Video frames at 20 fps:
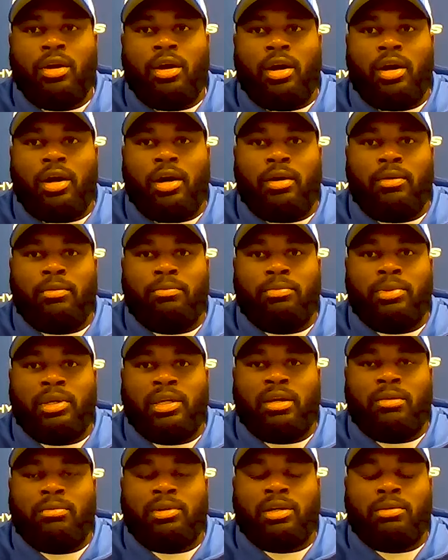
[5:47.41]
being
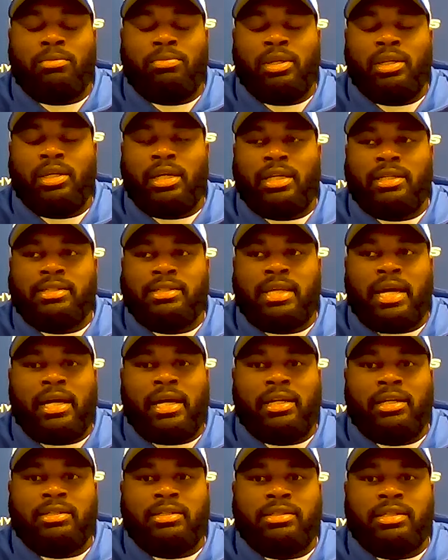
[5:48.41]
able to compete against
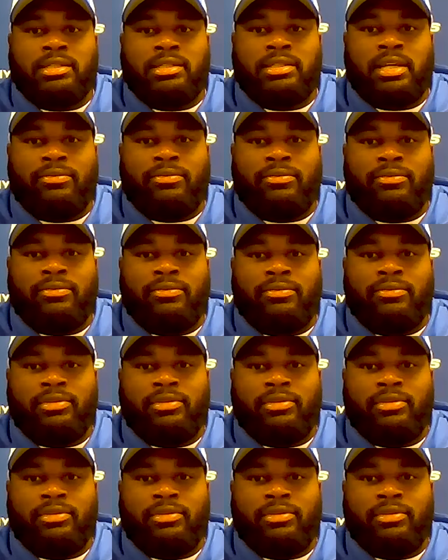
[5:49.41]
that is definitely